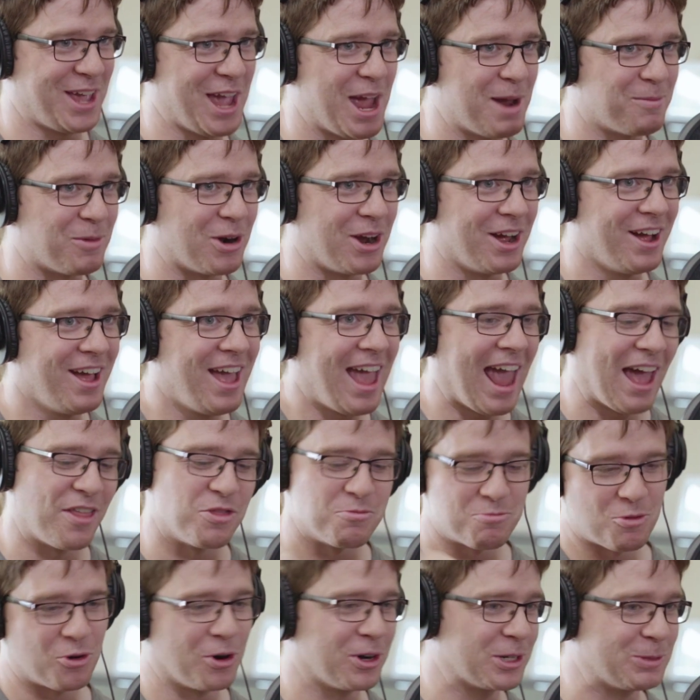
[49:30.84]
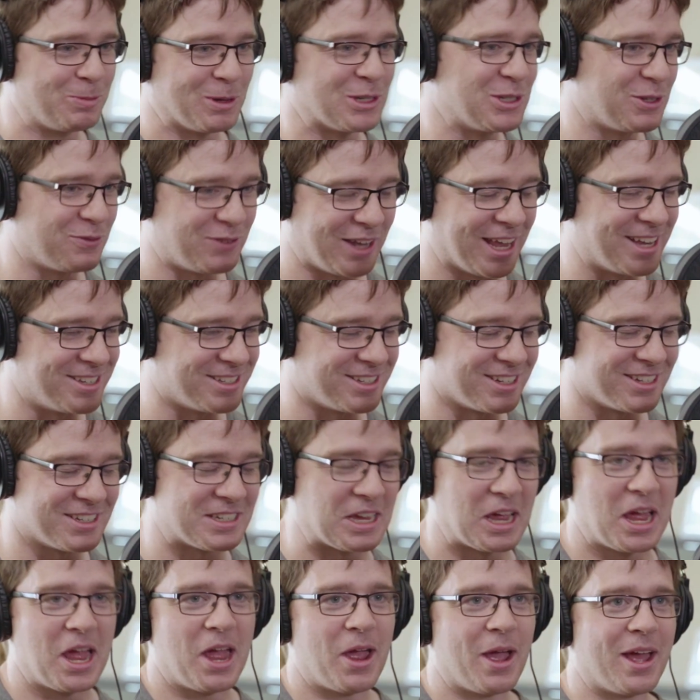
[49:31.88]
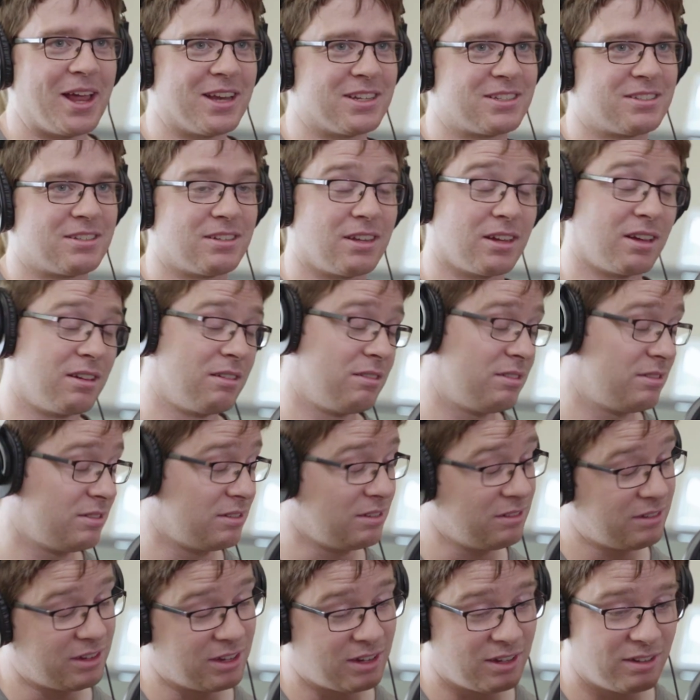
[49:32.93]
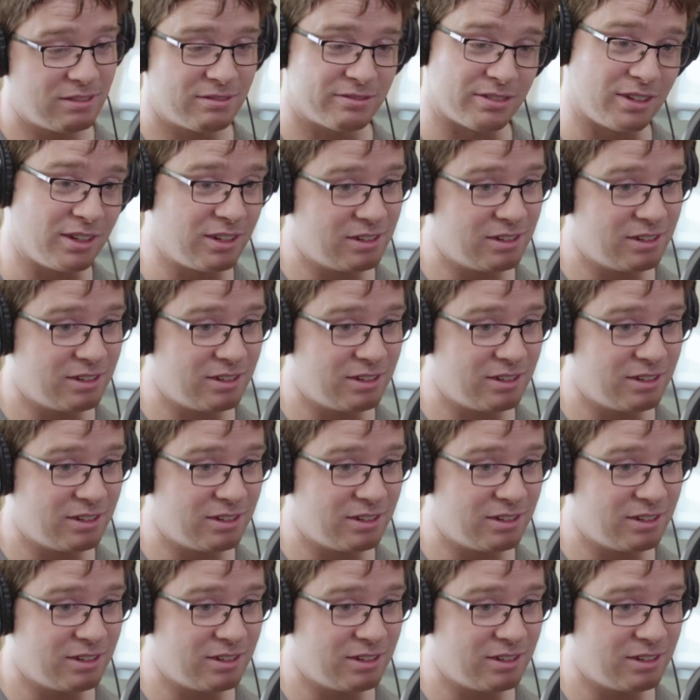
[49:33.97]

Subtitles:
camera and the more expensive lenses. And it's like, okay, fine.